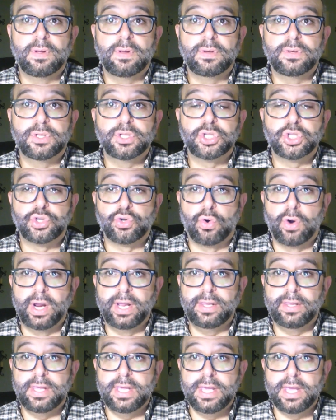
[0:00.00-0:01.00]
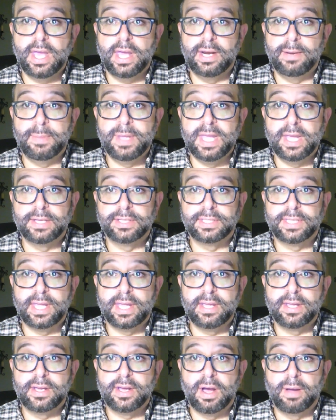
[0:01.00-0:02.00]
destroying the enemy as
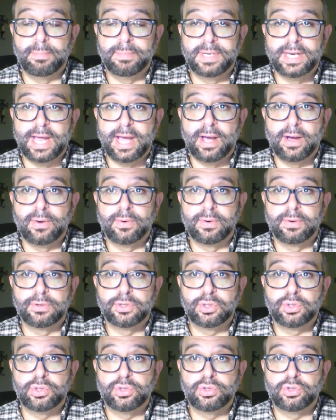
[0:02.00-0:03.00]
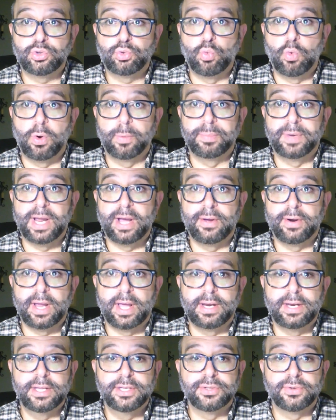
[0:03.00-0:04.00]
they come down, swarm down
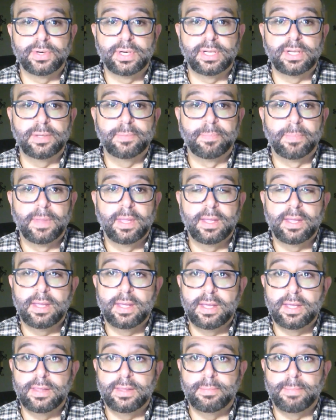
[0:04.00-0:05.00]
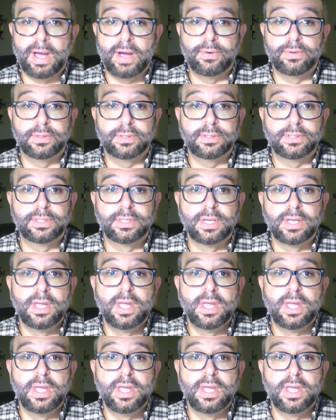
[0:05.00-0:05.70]
on Israel in the mountains.